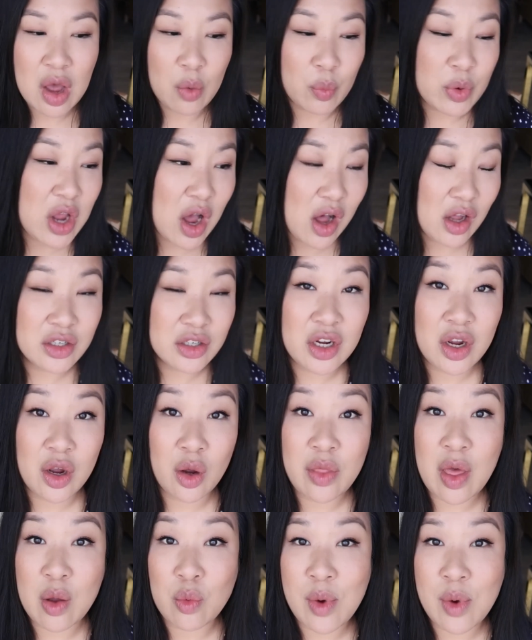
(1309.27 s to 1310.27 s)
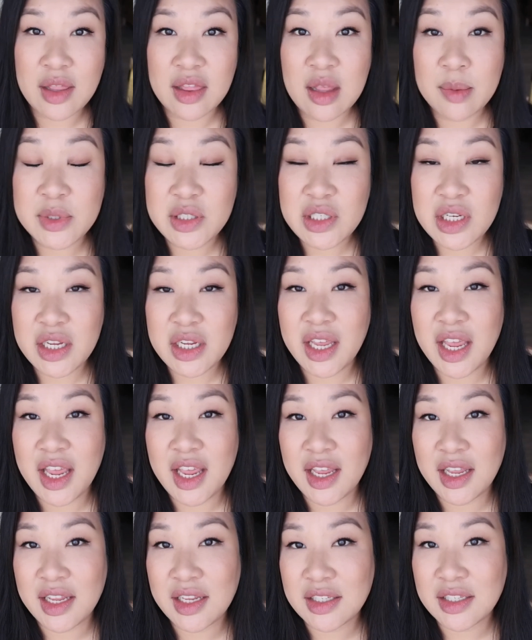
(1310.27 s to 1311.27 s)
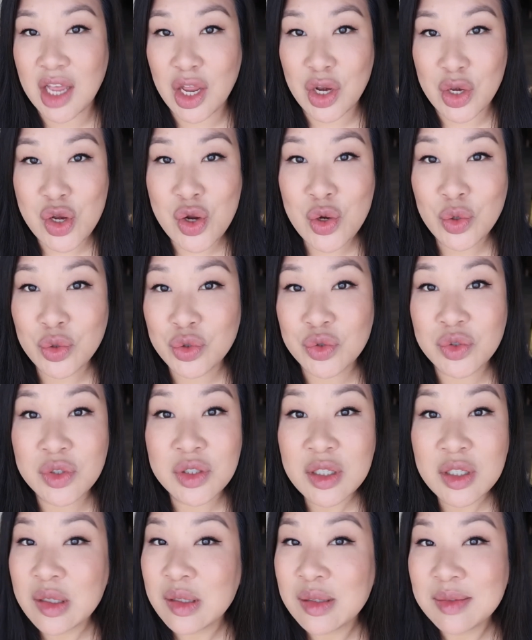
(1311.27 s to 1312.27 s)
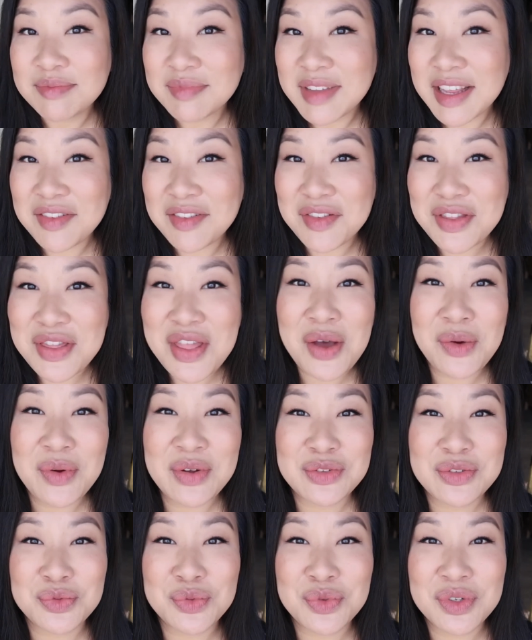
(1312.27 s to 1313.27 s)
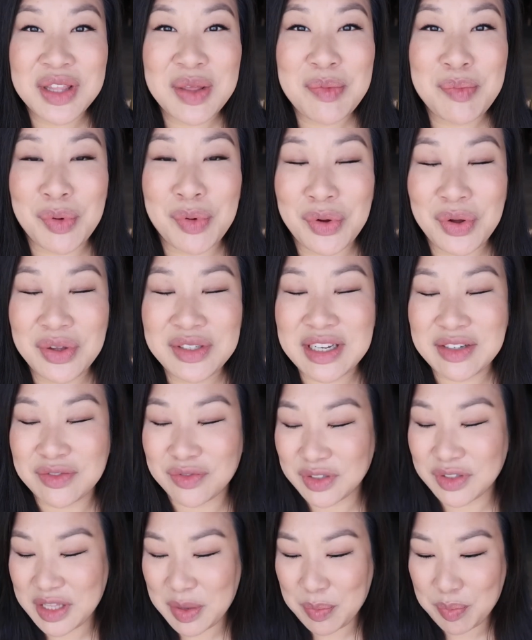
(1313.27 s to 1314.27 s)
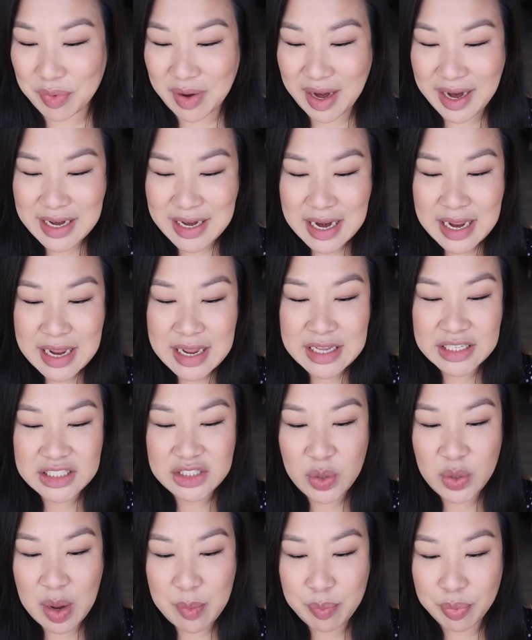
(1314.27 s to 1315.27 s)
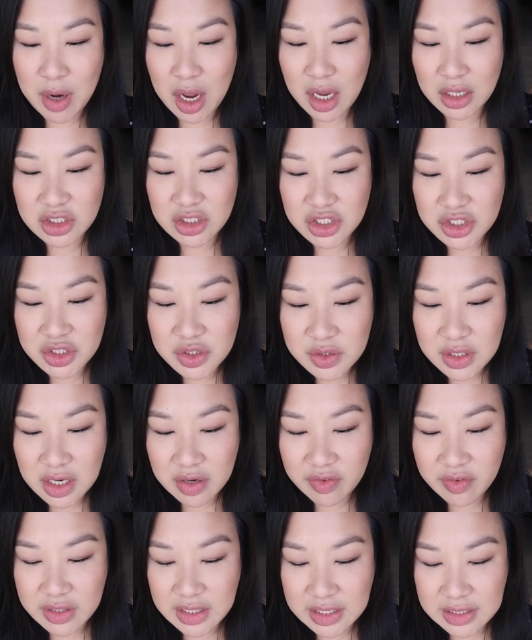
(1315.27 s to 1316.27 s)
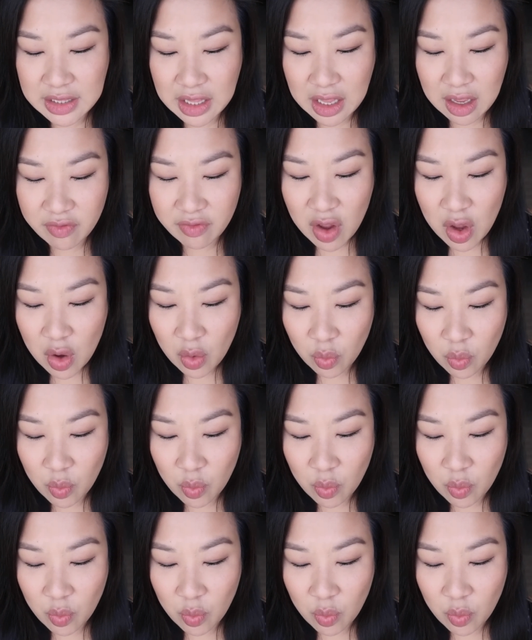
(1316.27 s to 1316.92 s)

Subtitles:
We all know that red lipstick is a neutral, even though it's really bold and really bright. So I brought two that I really love.